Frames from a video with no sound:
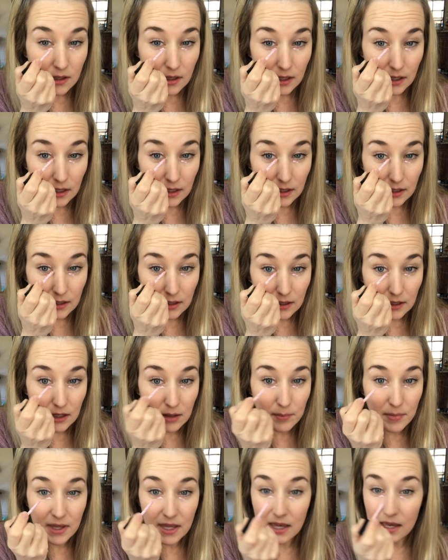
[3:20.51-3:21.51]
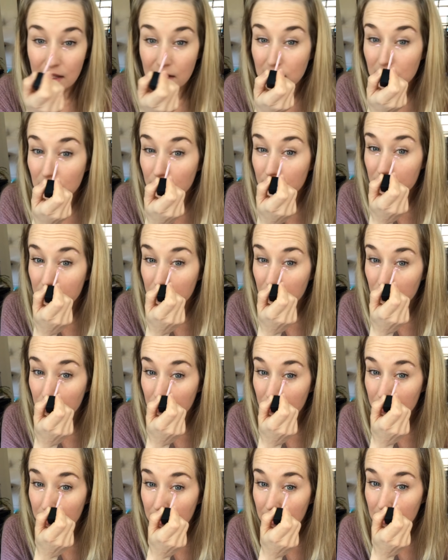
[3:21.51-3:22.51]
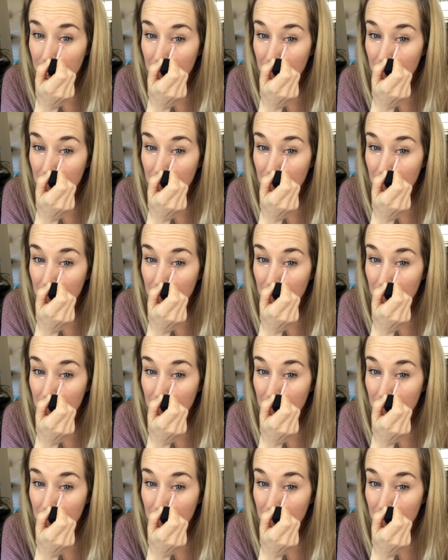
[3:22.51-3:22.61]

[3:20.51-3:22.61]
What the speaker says: And I may add a little bit more